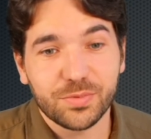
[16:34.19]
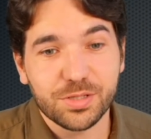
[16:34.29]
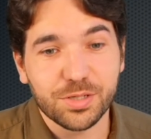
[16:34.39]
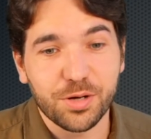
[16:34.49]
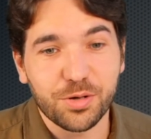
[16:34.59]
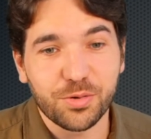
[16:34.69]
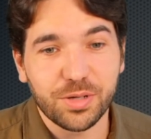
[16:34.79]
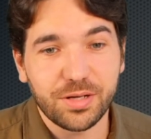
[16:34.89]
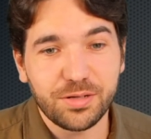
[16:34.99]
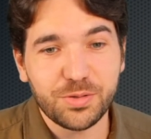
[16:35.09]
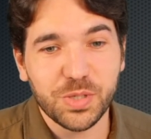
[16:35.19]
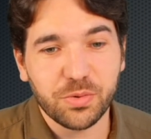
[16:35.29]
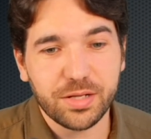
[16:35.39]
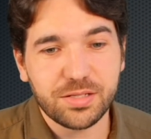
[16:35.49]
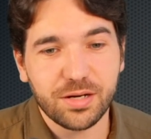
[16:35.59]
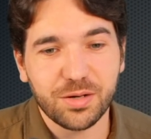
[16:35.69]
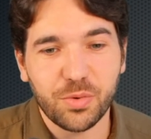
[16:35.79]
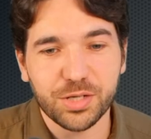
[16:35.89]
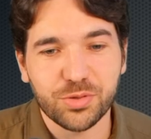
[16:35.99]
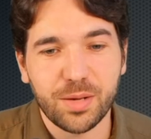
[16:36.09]
So Newsweek writes here,
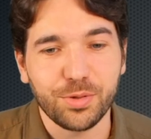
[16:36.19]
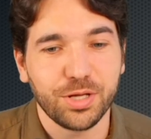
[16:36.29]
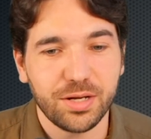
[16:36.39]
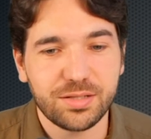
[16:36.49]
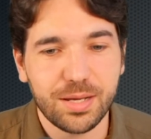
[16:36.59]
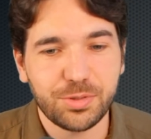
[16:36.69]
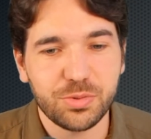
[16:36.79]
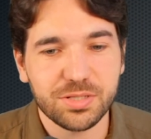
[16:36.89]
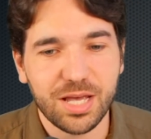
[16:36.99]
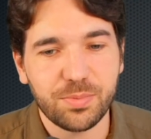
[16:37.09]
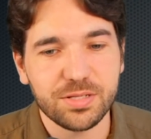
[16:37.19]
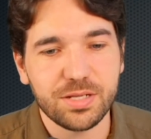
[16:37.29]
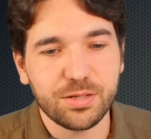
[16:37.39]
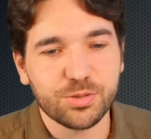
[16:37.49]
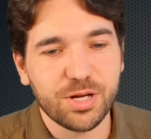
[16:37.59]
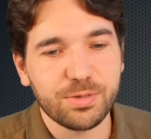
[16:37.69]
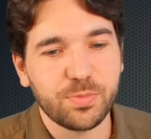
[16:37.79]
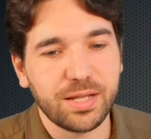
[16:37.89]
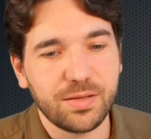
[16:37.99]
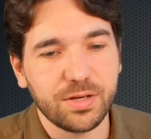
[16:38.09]
while Trump could attempt to escape his legal troubles
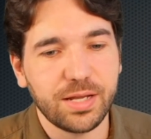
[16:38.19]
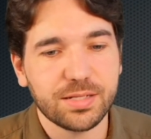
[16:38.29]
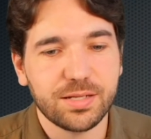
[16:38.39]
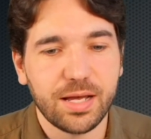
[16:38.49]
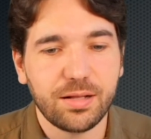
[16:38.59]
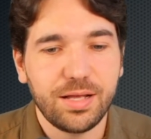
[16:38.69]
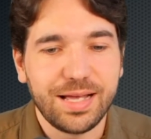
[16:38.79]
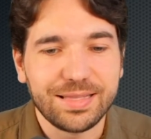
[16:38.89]
by living in exile,